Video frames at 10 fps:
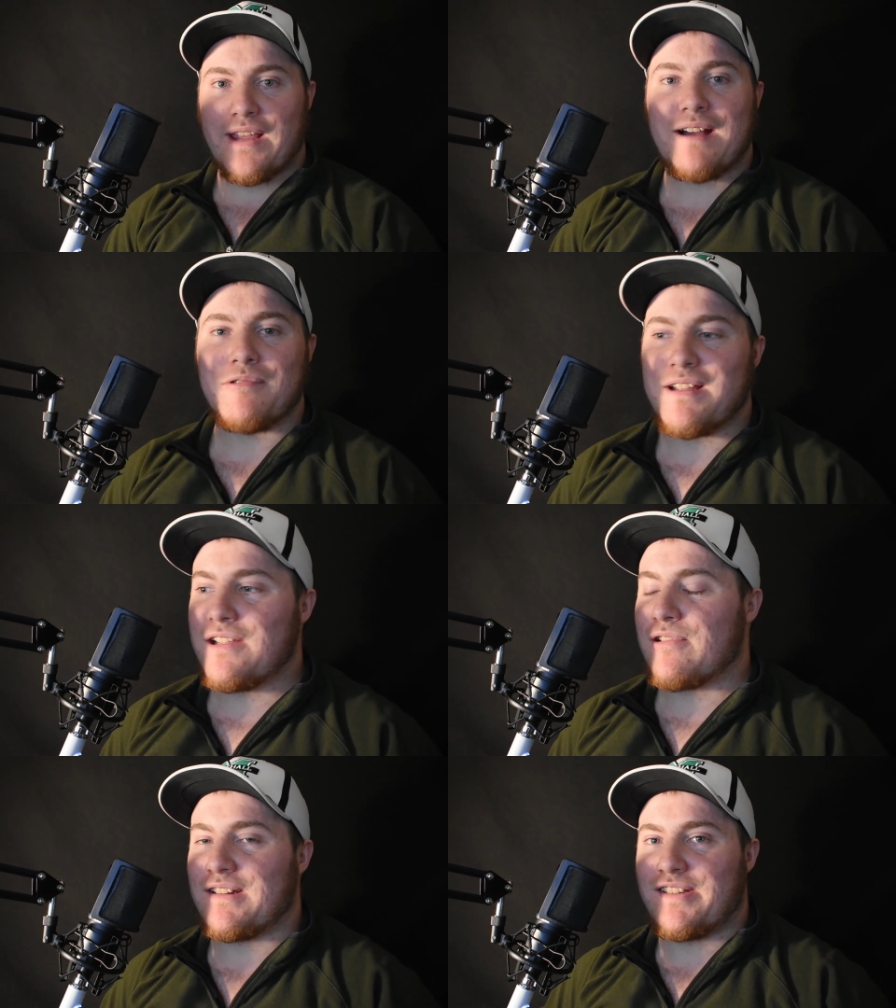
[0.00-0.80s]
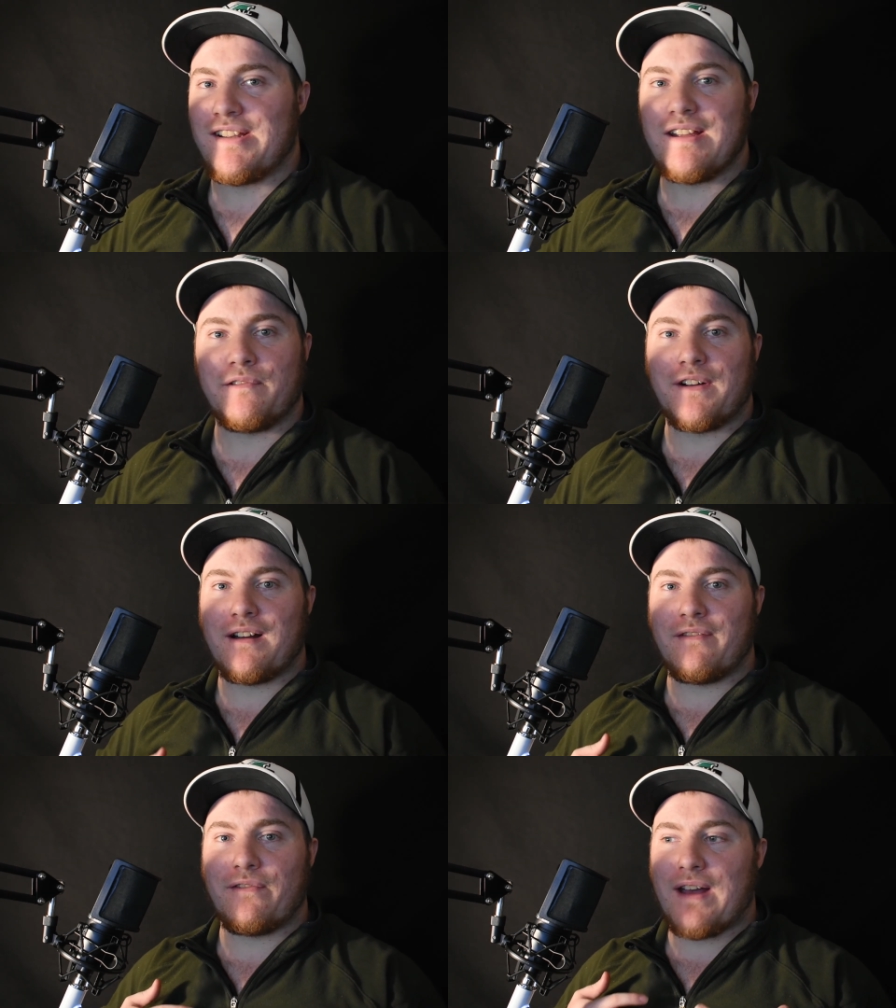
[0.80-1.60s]
That way you can see if
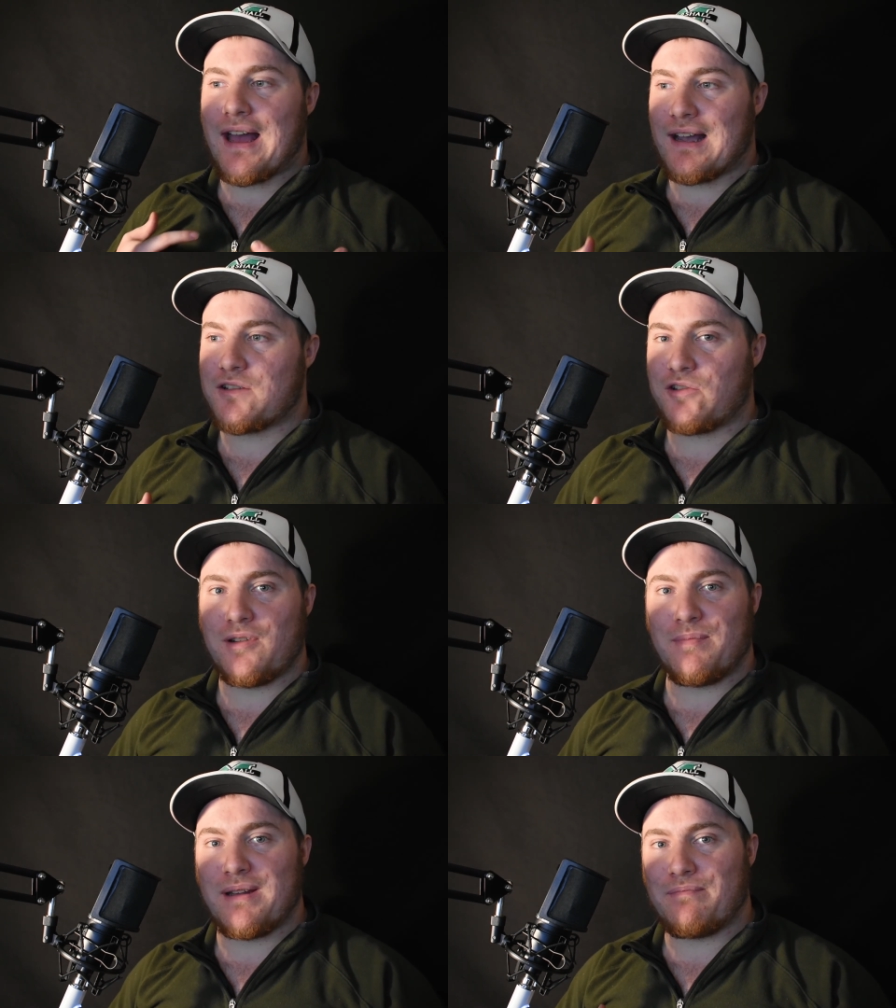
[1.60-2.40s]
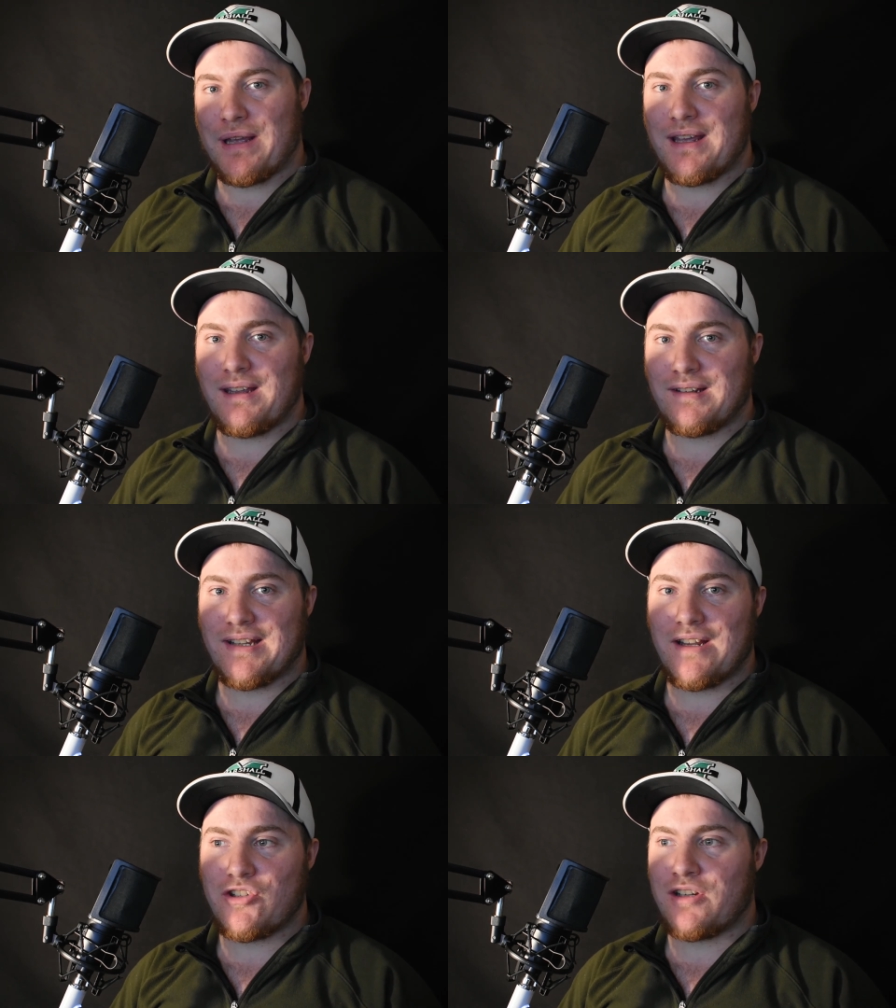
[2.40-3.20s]
I've actually been paying
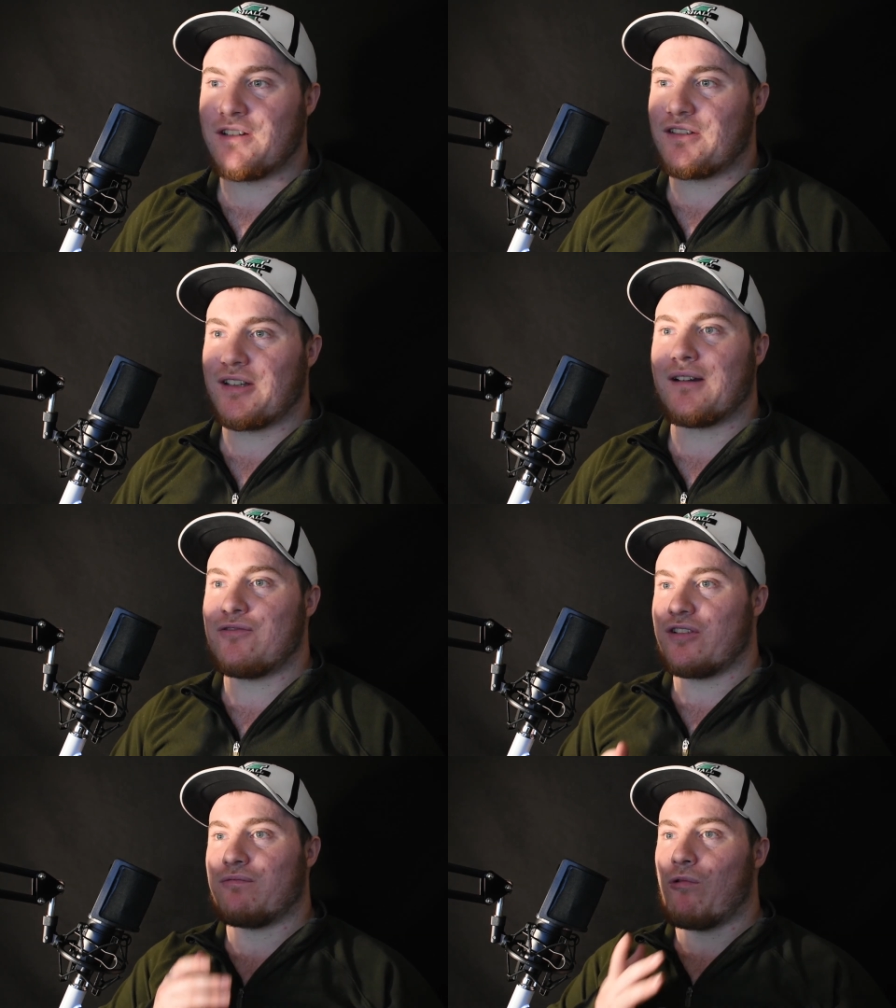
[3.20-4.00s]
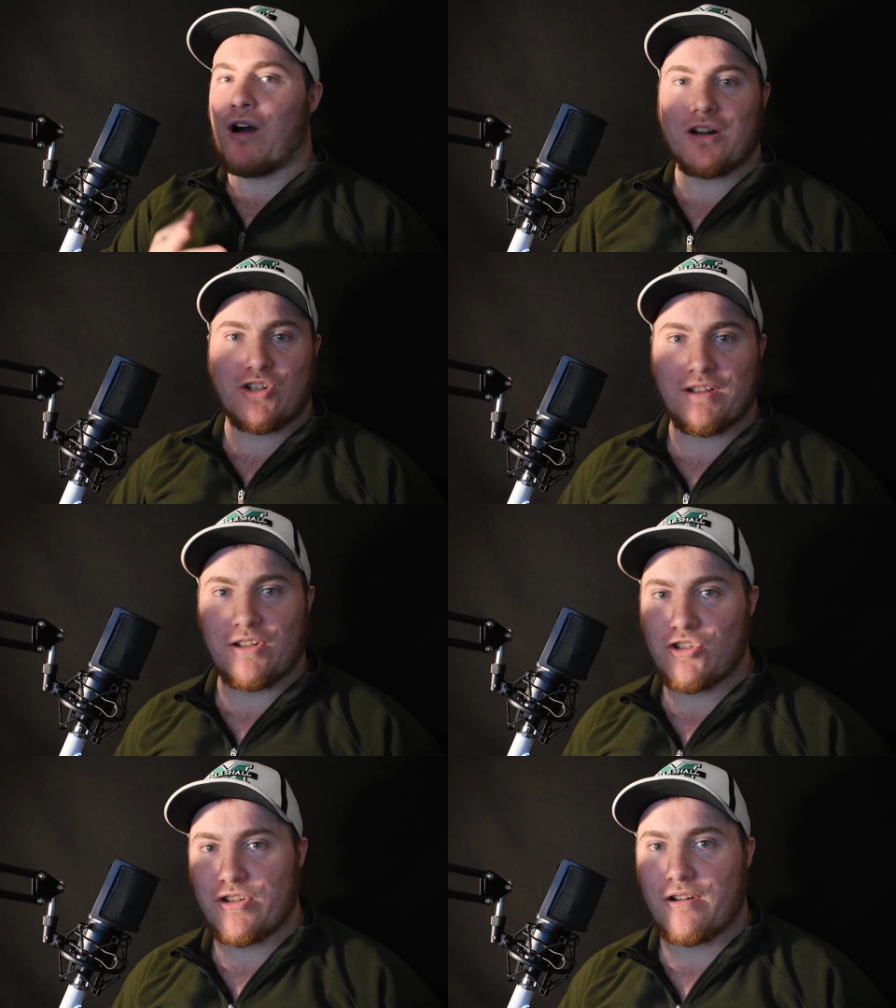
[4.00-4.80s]
attention instead of just watching
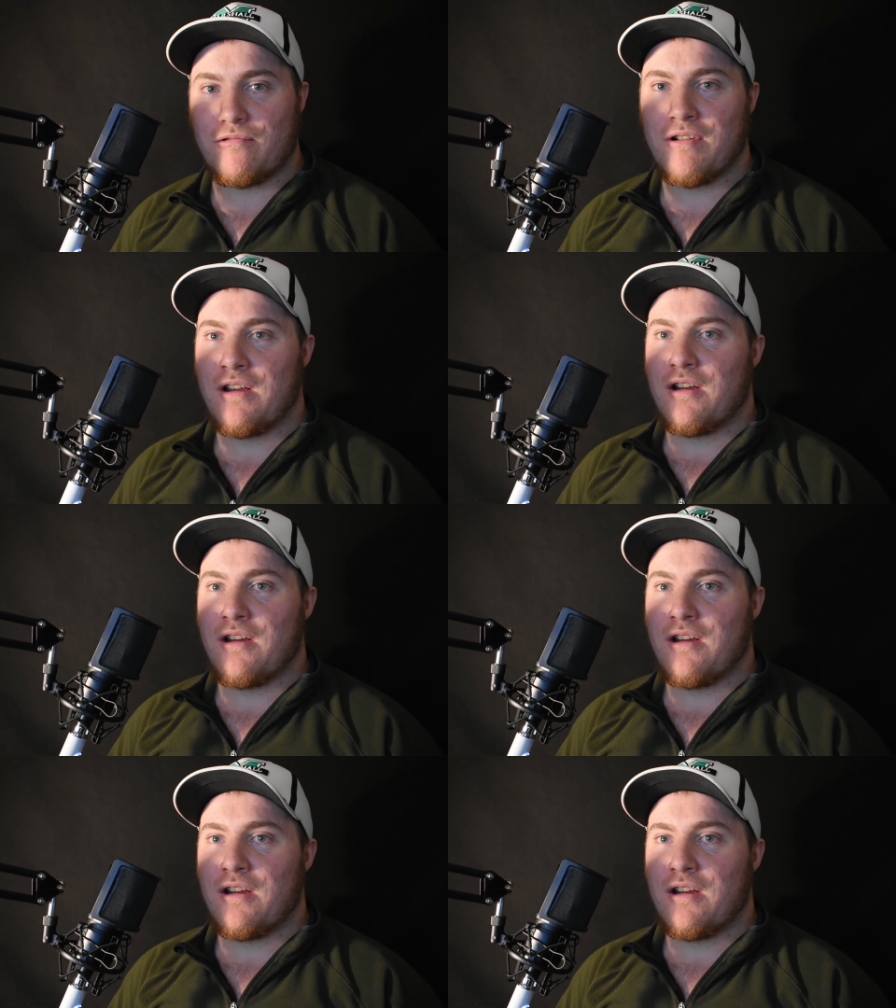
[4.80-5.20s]
the show,